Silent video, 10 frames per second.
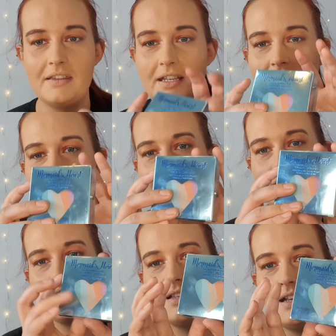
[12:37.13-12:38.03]
This
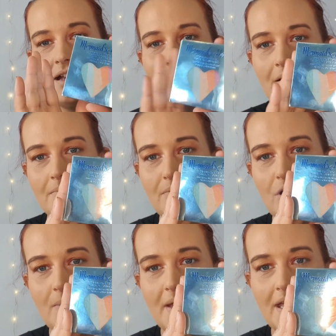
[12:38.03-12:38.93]
is the
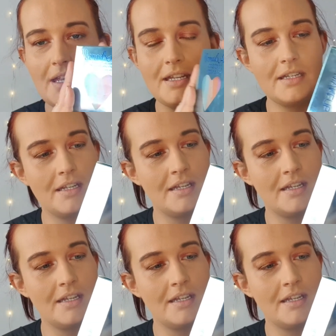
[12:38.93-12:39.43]
Mermaid